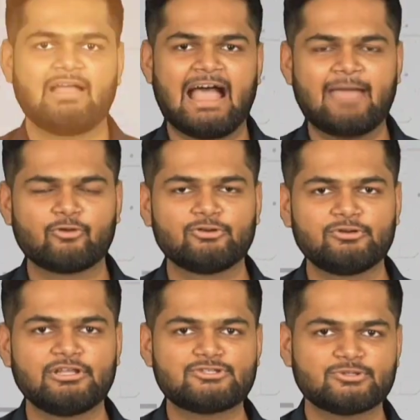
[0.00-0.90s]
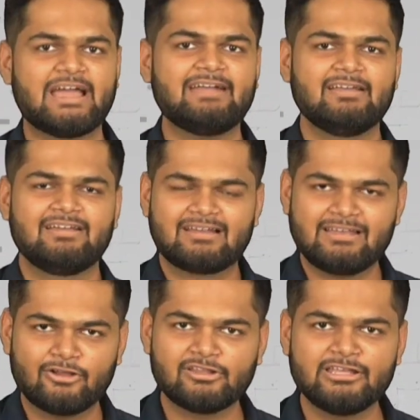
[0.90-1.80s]
I'm going to teach you that. Click
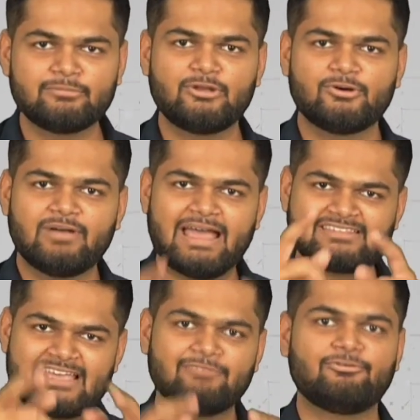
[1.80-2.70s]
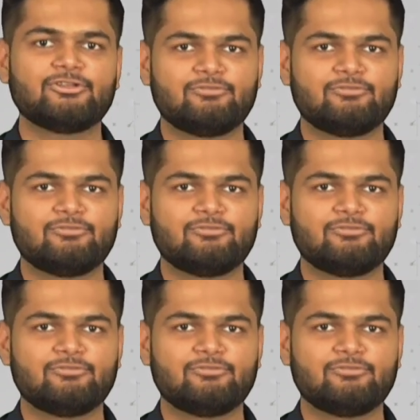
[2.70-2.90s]
on the link below and sign up for the